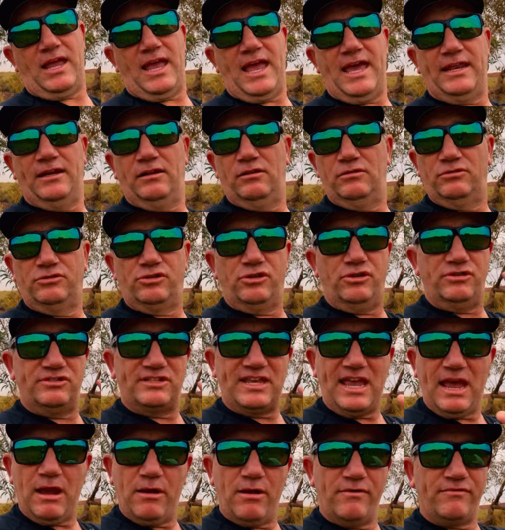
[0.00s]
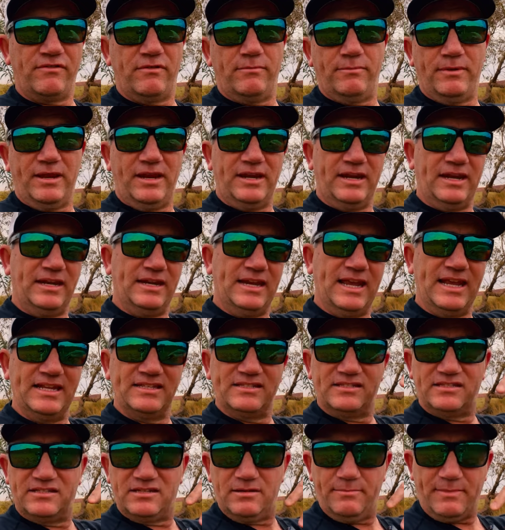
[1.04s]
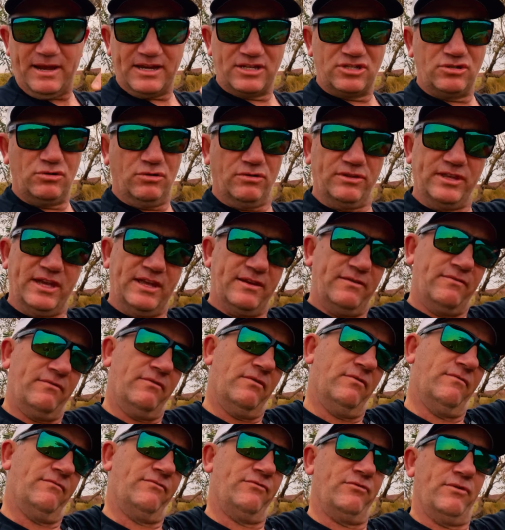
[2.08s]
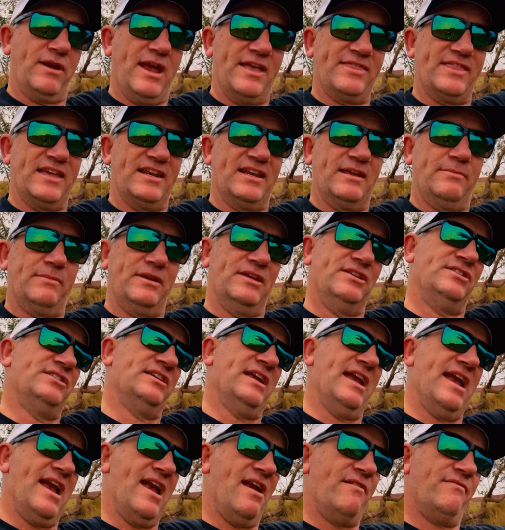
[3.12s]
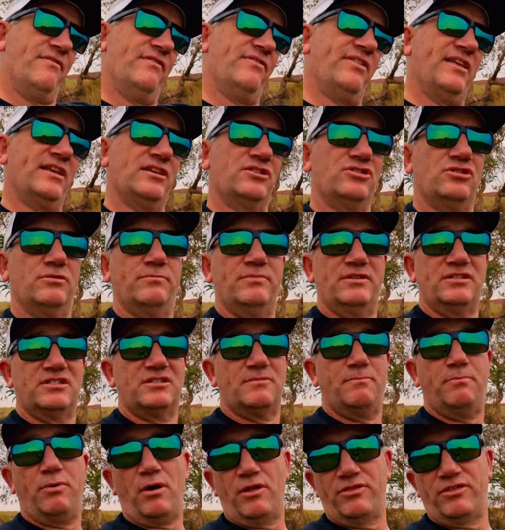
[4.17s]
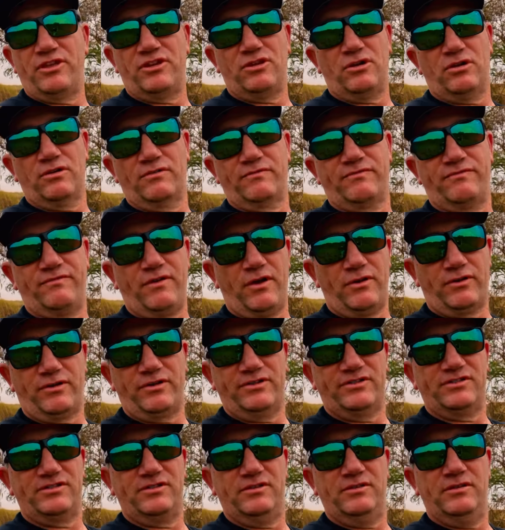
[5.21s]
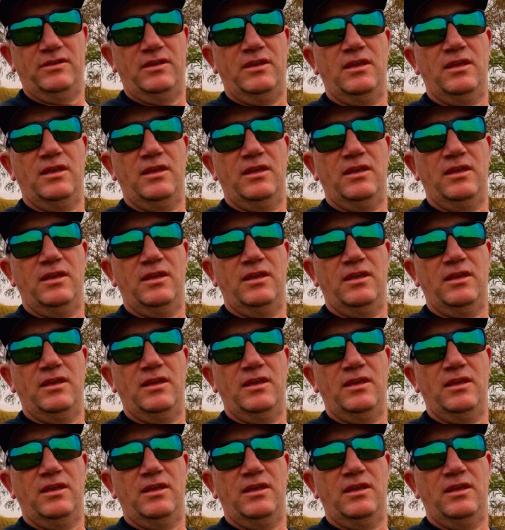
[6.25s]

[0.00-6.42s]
and it'll use however many needs to make sure that throughout that image, everything should be spot the dog focused.